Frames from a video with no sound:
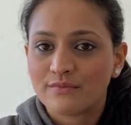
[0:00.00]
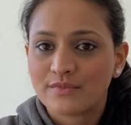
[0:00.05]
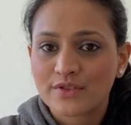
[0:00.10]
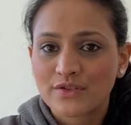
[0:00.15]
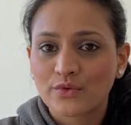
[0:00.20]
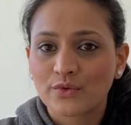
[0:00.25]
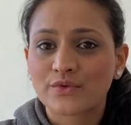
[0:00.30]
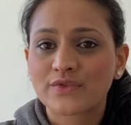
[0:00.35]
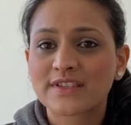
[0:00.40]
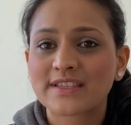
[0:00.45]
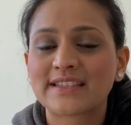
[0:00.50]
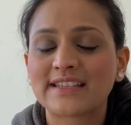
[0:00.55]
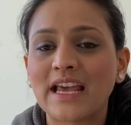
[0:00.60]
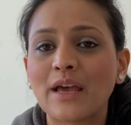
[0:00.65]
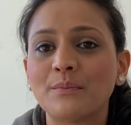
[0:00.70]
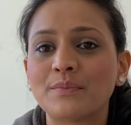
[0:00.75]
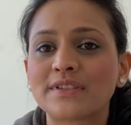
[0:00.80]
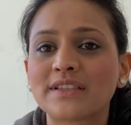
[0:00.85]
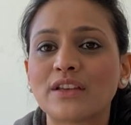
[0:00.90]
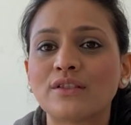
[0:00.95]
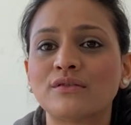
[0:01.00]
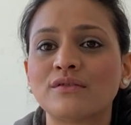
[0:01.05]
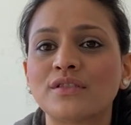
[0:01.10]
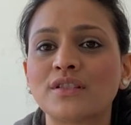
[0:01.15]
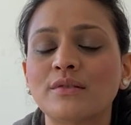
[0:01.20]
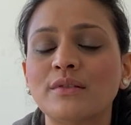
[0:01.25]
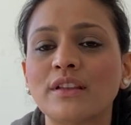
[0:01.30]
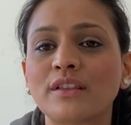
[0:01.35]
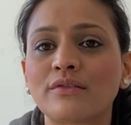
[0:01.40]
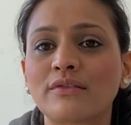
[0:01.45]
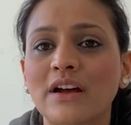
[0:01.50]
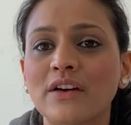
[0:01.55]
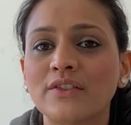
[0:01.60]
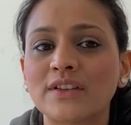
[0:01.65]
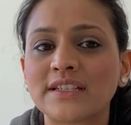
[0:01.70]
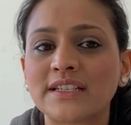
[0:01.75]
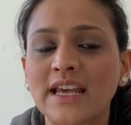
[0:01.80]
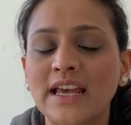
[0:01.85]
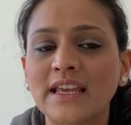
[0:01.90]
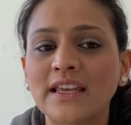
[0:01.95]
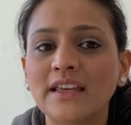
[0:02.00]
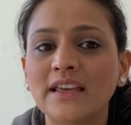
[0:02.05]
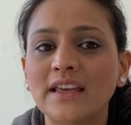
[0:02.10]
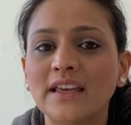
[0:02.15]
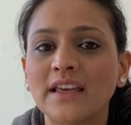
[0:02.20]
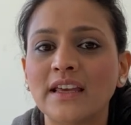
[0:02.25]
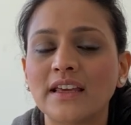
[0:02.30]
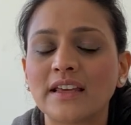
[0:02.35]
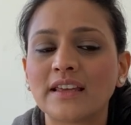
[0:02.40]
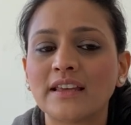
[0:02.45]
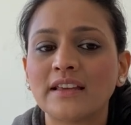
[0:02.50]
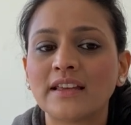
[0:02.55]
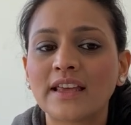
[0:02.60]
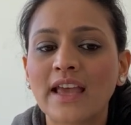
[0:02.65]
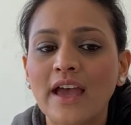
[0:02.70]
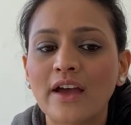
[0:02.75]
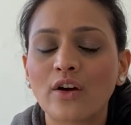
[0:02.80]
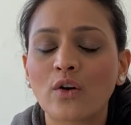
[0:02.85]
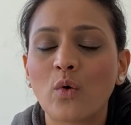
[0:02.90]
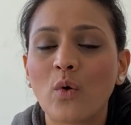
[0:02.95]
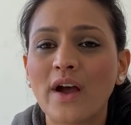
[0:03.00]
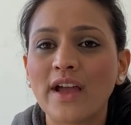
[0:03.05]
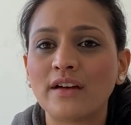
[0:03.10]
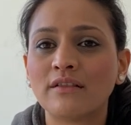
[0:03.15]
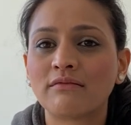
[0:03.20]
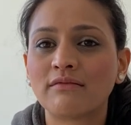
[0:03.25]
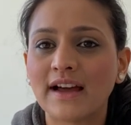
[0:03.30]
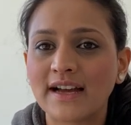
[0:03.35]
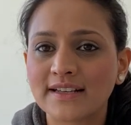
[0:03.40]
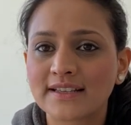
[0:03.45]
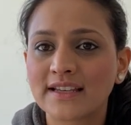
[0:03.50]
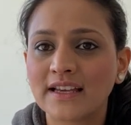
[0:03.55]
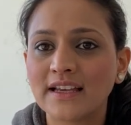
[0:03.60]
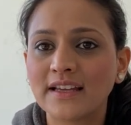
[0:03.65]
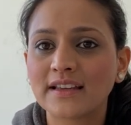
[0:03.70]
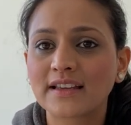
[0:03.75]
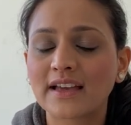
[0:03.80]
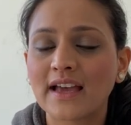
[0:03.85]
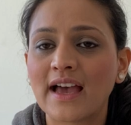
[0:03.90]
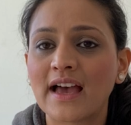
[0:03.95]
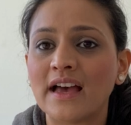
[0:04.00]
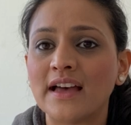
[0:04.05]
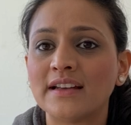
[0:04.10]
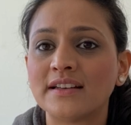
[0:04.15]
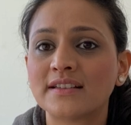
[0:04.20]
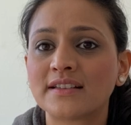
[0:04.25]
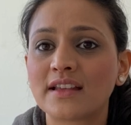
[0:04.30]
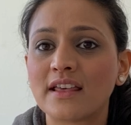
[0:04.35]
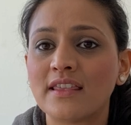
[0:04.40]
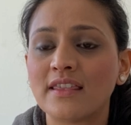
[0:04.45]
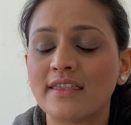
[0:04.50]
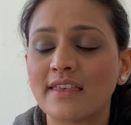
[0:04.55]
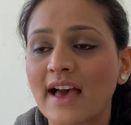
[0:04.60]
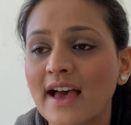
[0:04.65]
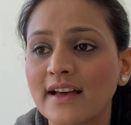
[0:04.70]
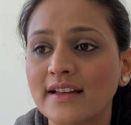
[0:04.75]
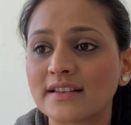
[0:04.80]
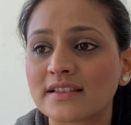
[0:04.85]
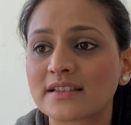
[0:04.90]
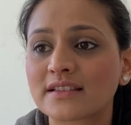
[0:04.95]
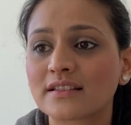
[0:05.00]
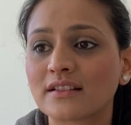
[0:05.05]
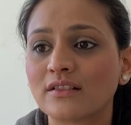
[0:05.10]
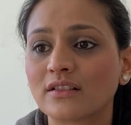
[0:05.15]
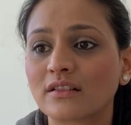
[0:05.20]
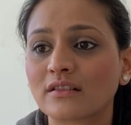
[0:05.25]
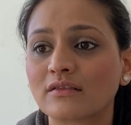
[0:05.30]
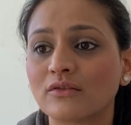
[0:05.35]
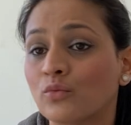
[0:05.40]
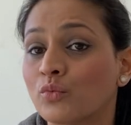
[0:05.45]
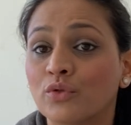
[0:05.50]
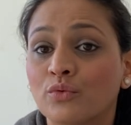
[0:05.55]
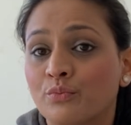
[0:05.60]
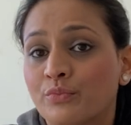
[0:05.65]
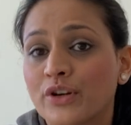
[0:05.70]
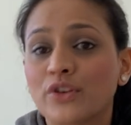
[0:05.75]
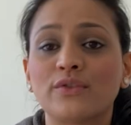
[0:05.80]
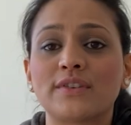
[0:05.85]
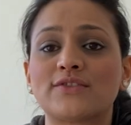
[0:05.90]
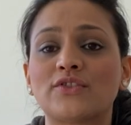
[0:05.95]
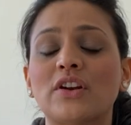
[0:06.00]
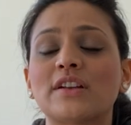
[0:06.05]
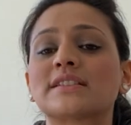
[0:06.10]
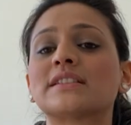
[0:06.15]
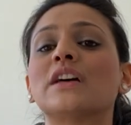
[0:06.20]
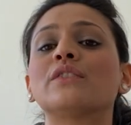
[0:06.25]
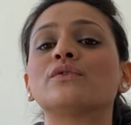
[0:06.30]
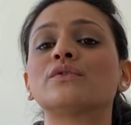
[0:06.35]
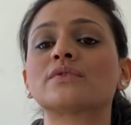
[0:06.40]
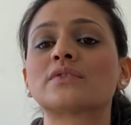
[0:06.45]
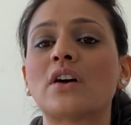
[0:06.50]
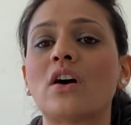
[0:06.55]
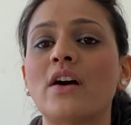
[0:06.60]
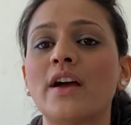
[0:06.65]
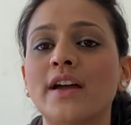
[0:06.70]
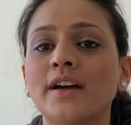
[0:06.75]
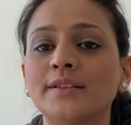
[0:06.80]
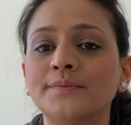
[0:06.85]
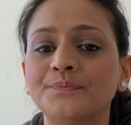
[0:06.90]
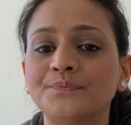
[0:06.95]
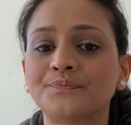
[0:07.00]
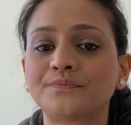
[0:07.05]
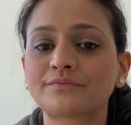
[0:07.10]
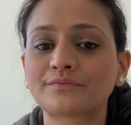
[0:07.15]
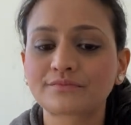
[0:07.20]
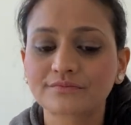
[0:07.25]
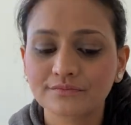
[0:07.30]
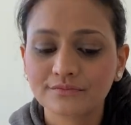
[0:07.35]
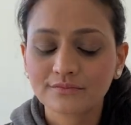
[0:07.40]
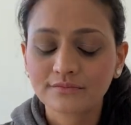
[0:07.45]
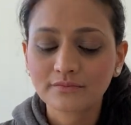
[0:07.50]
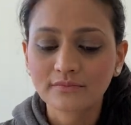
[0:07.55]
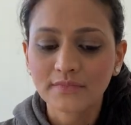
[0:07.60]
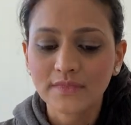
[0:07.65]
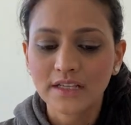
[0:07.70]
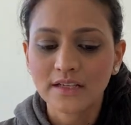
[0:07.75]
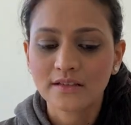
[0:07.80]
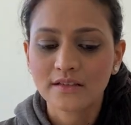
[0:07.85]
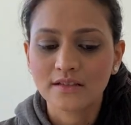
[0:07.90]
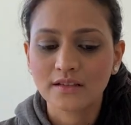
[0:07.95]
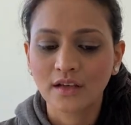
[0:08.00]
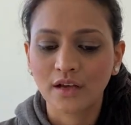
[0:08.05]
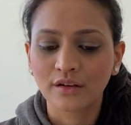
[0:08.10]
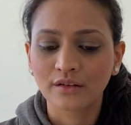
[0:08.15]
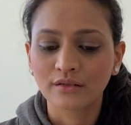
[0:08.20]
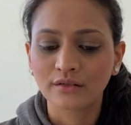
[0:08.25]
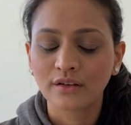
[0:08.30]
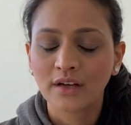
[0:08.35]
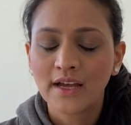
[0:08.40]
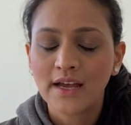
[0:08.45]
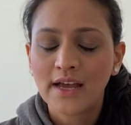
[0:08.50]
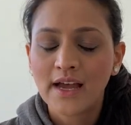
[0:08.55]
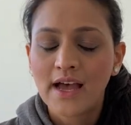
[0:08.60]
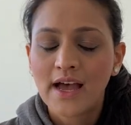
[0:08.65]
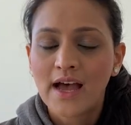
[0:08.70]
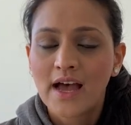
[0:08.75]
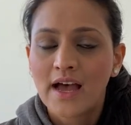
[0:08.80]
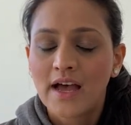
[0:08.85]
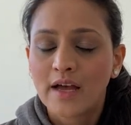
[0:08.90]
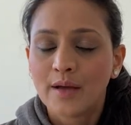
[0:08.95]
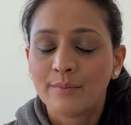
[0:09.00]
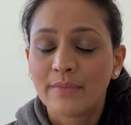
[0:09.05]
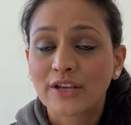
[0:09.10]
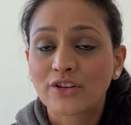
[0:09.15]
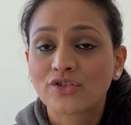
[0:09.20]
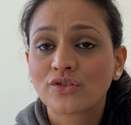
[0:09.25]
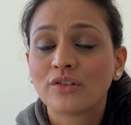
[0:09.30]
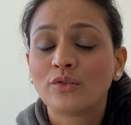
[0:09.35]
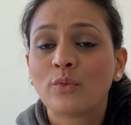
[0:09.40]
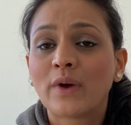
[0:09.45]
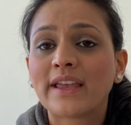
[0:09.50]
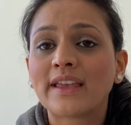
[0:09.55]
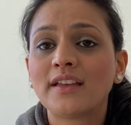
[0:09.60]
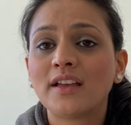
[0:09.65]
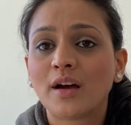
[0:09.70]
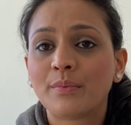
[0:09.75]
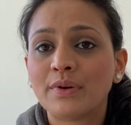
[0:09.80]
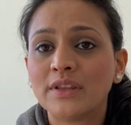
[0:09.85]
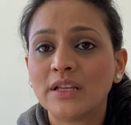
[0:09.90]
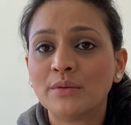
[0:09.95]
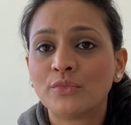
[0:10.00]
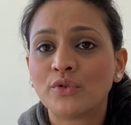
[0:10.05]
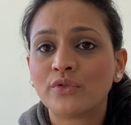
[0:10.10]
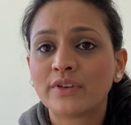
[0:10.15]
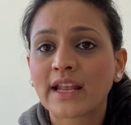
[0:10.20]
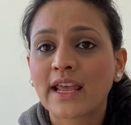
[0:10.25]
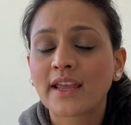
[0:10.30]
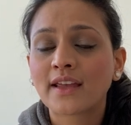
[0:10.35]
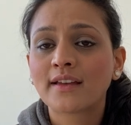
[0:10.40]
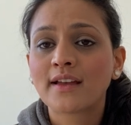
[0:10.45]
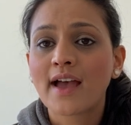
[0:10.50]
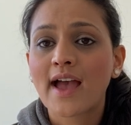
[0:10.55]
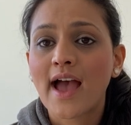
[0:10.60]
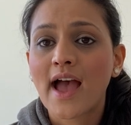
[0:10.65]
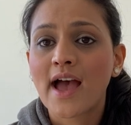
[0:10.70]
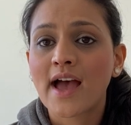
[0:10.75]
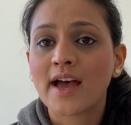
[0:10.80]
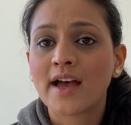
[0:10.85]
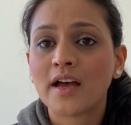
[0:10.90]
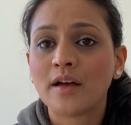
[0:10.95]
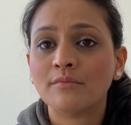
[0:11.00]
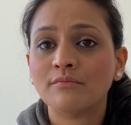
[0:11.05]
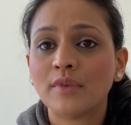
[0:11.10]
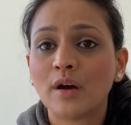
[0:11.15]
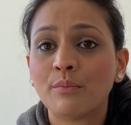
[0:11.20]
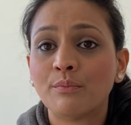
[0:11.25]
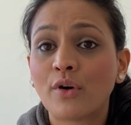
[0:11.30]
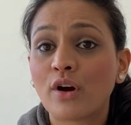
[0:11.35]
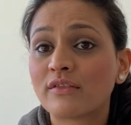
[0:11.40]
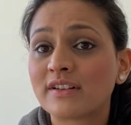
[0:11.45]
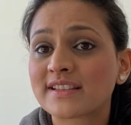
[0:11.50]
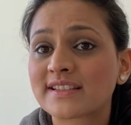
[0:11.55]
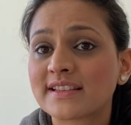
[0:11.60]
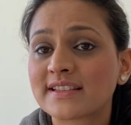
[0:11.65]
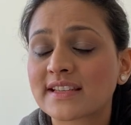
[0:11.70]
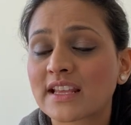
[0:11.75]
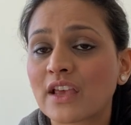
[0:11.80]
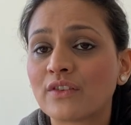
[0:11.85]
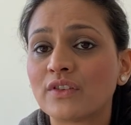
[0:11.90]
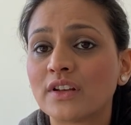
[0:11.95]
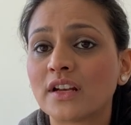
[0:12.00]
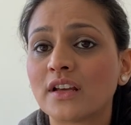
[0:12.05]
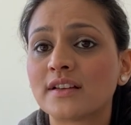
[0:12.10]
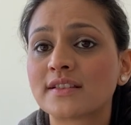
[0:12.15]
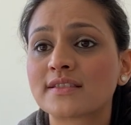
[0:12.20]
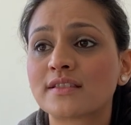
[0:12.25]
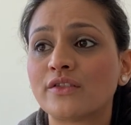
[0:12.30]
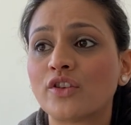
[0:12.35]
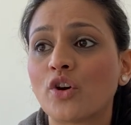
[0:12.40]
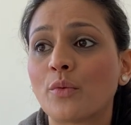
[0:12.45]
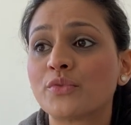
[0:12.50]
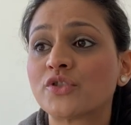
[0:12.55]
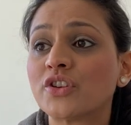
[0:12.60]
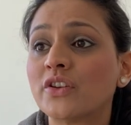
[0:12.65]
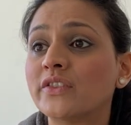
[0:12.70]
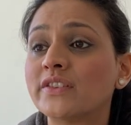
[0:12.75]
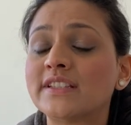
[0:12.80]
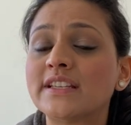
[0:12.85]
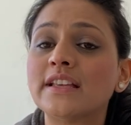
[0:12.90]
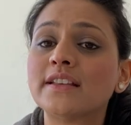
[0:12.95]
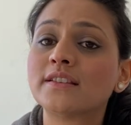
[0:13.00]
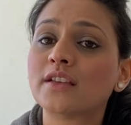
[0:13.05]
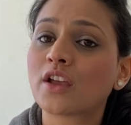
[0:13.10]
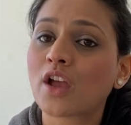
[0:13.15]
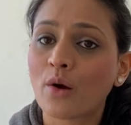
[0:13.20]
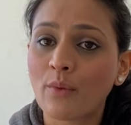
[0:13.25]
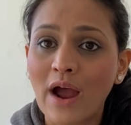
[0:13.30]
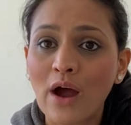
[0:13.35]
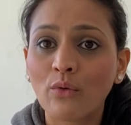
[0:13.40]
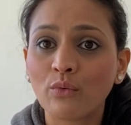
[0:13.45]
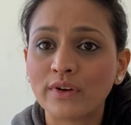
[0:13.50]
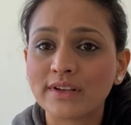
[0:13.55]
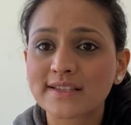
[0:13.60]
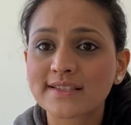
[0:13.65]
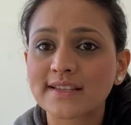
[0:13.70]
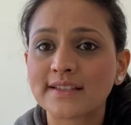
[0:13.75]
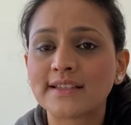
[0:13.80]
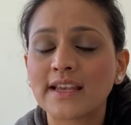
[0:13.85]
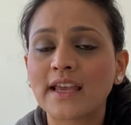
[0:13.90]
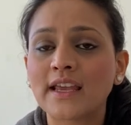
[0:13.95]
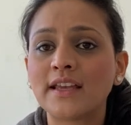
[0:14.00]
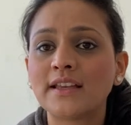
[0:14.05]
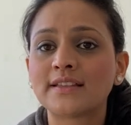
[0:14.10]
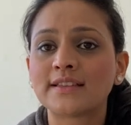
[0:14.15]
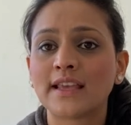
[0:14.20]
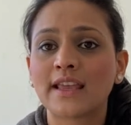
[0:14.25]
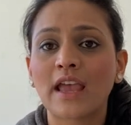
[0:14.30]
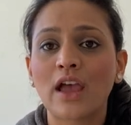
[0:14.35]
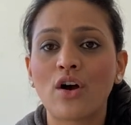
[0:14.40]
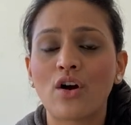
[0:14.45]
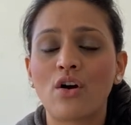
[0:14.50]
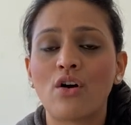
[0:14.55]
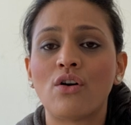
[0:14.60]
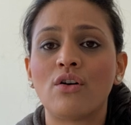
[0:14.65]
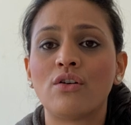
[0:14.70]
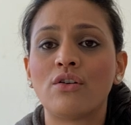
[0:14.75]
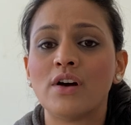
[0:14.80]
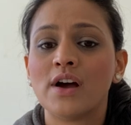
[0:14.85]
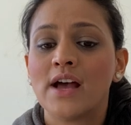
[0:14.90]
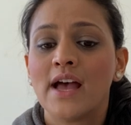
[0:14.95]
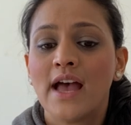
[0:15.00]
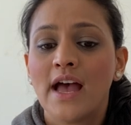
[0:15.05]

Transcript: sort of steps that you're doing throughout the day, it can get quite erratic, and that will bring your stress levels higher. So make sure you're waking up in the morning. Boris has given us the opportunity to go out once a day to get our,